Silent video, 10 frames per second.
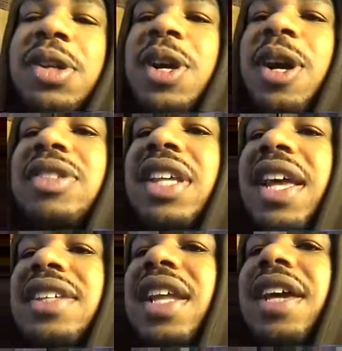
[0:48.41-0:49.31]
You know what I'm
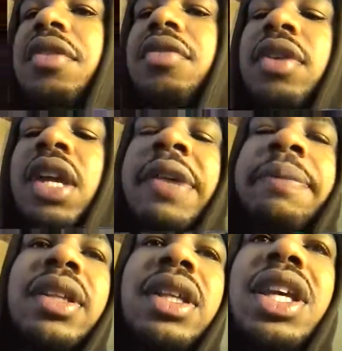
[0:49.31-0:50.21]
saying? It's like you
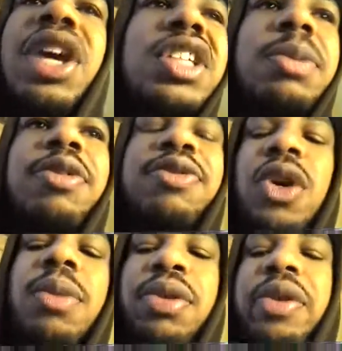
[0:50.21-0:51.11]
guilty
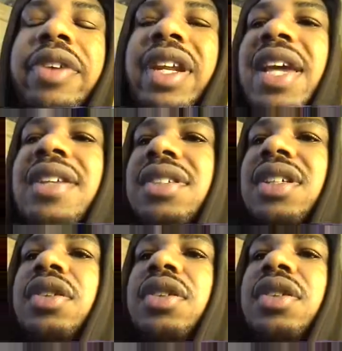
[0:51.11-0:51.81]
before proven innocent.